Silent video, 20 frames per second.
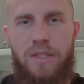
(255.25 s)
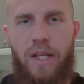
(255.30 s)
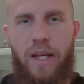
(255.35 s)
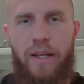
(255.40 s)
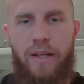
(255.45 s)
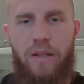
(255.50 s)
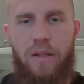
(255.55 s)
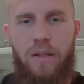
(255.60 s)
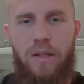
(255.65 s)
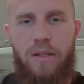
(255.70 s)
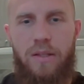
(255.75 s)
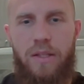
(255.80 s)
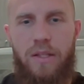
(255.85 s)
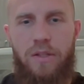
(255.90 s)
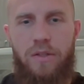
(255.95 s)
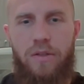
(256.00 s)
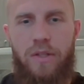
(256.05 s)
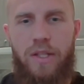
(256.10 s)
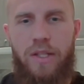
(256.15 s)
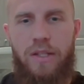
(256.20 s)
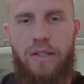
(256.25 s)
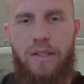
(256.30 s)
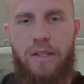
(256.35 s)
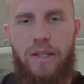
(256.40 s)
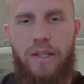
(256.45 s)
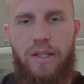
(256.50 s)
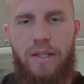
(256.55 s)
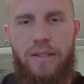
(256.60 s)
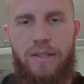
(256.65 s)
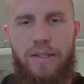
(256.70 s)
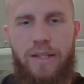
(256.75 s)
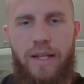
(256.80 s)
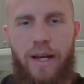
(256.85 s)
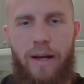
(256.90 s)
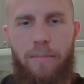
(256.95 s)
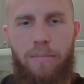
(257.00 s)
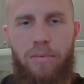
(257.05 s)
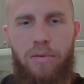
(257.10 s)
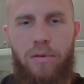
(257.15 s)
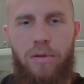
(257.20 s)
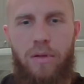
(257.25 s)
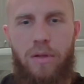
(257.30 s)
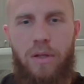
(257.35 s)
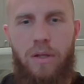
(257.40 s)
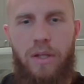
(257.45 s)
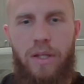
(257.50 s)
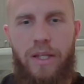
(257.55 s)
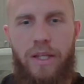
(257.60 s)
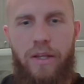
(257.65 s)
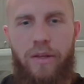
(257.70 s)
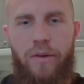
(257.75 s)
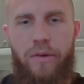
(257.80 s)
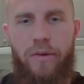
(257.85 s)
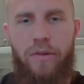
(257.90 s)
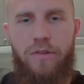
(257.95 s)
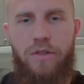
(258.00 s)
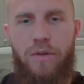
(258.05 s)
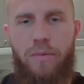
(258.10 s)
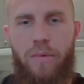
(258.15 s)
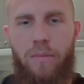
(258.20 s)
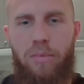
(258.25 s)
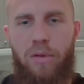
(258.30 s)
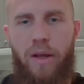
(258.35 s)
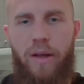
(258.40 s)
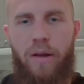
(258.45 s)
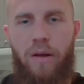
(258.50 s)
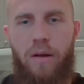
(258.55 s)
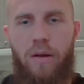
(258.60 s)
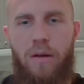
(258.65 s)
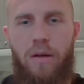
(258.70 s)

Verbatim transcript: Heikela, then you can tap here to reply